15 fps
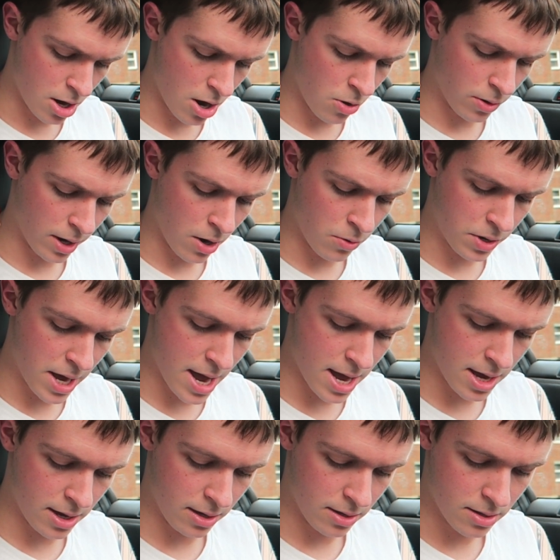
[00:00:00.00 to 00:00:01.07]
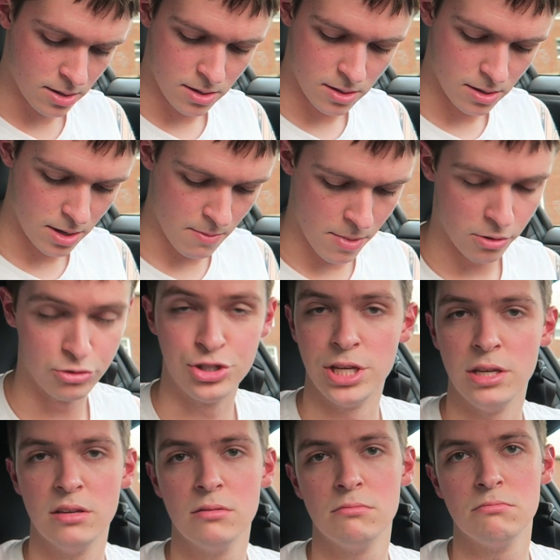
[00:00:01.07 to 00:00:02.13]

okay emoji.